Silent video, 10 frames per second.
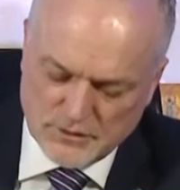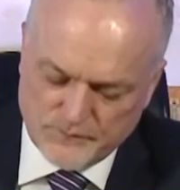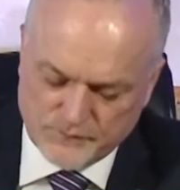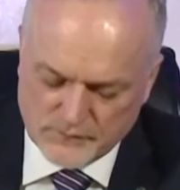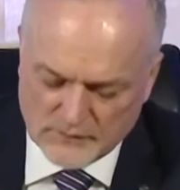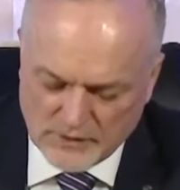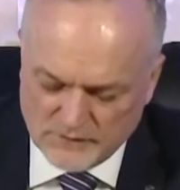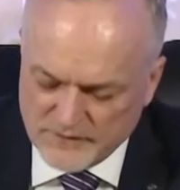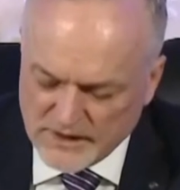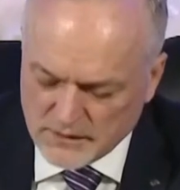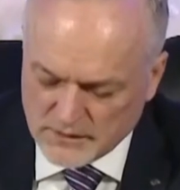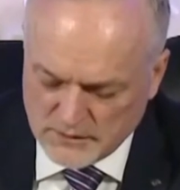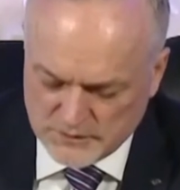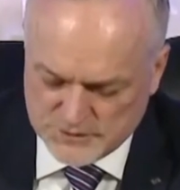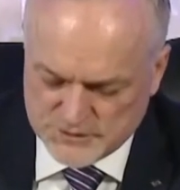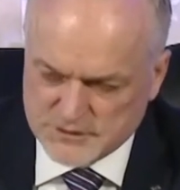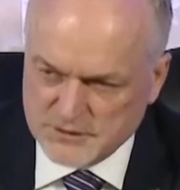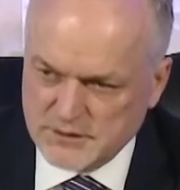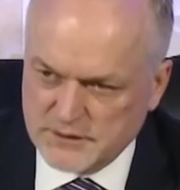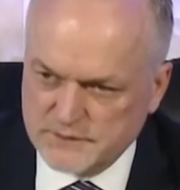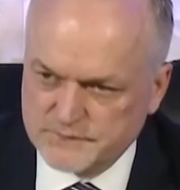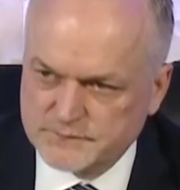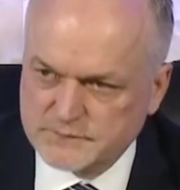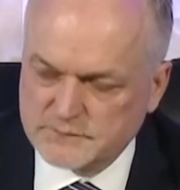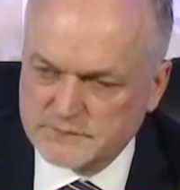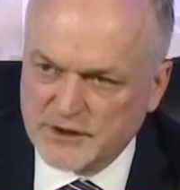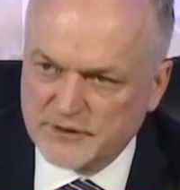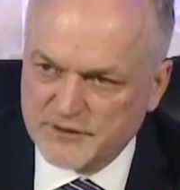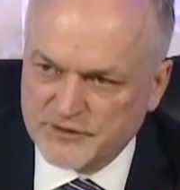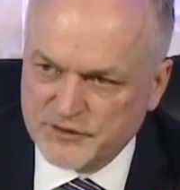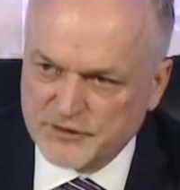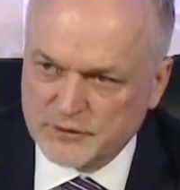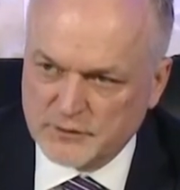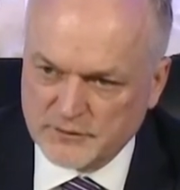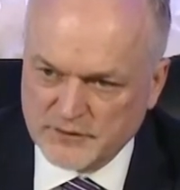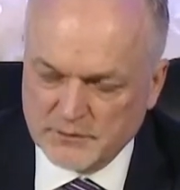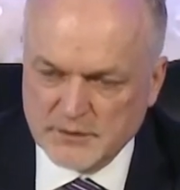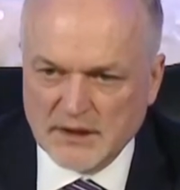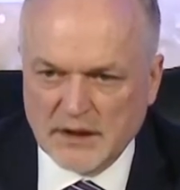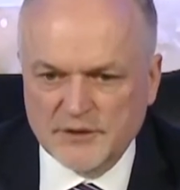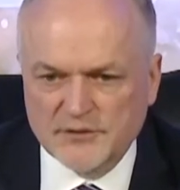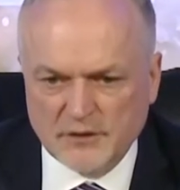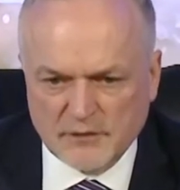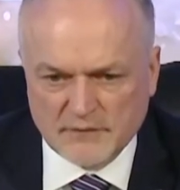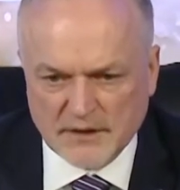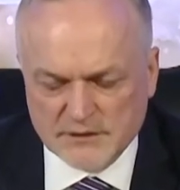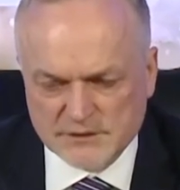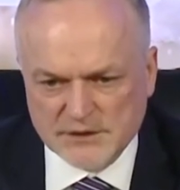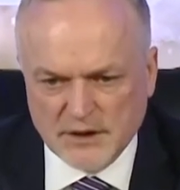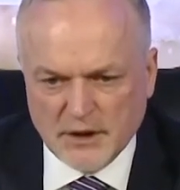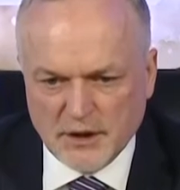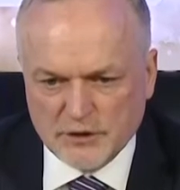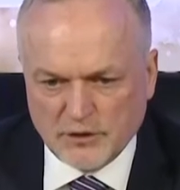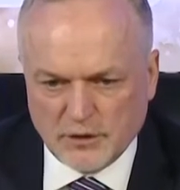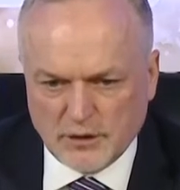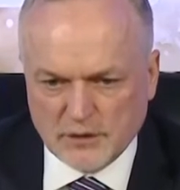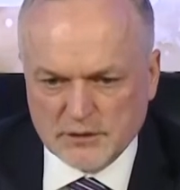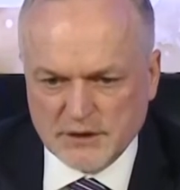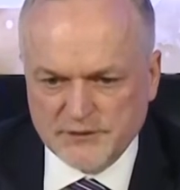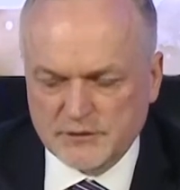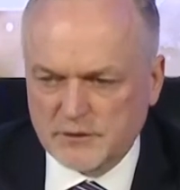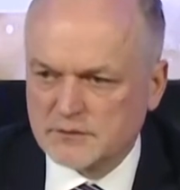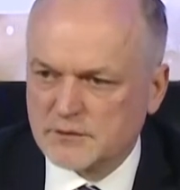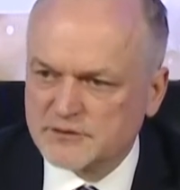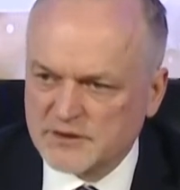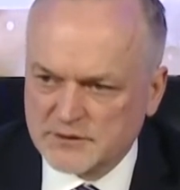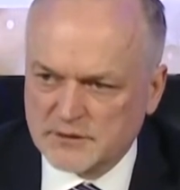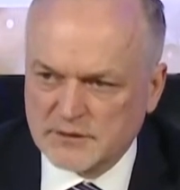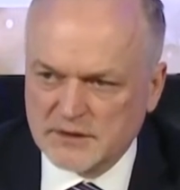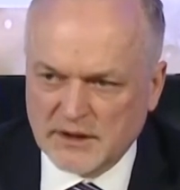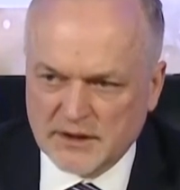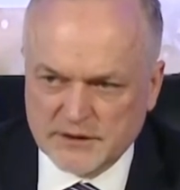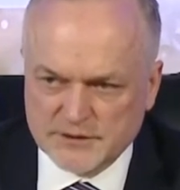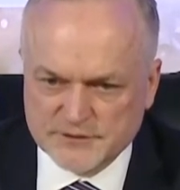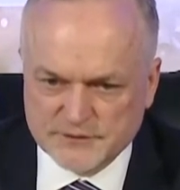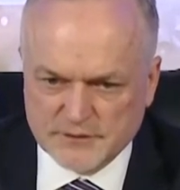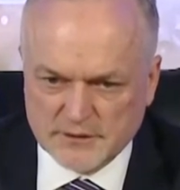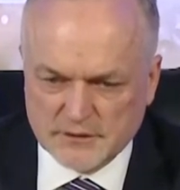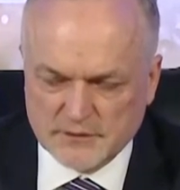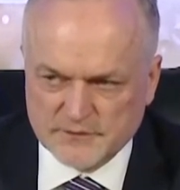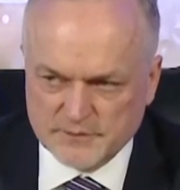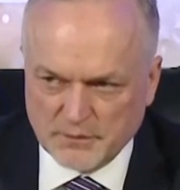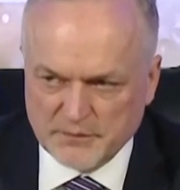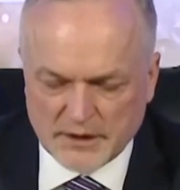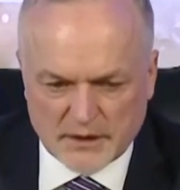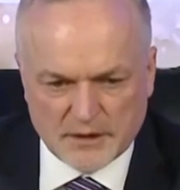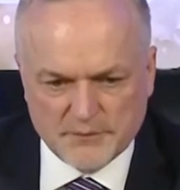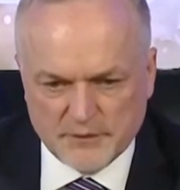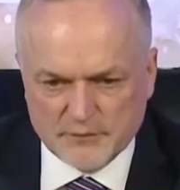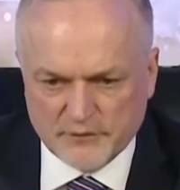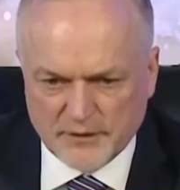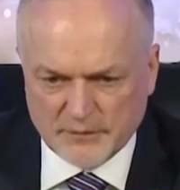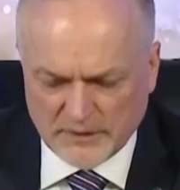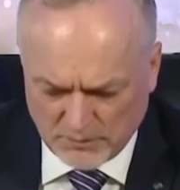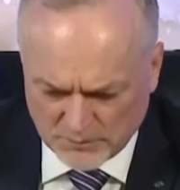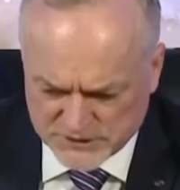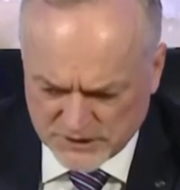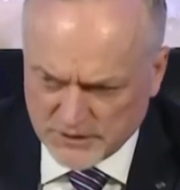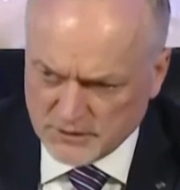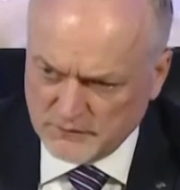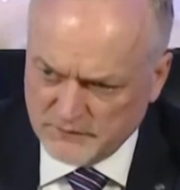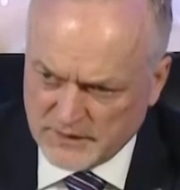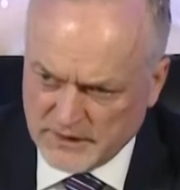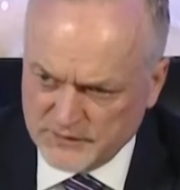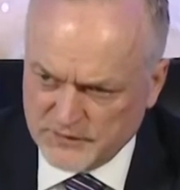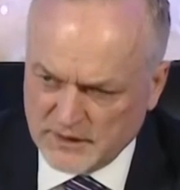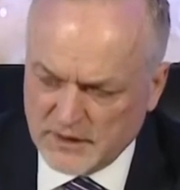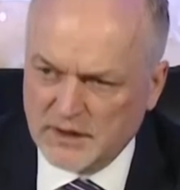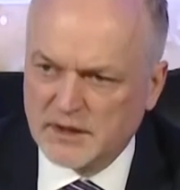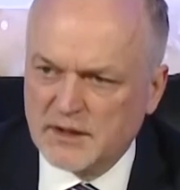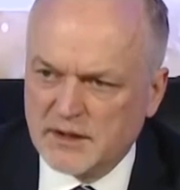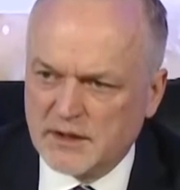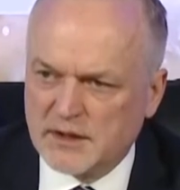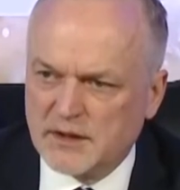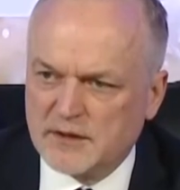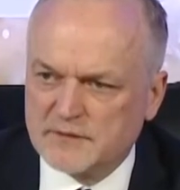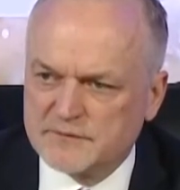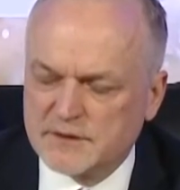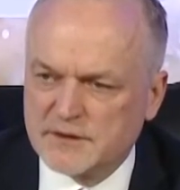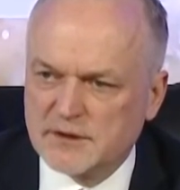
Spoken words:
If we look at the quantum of Capex we want to follow, as I mentioned at the previous conference,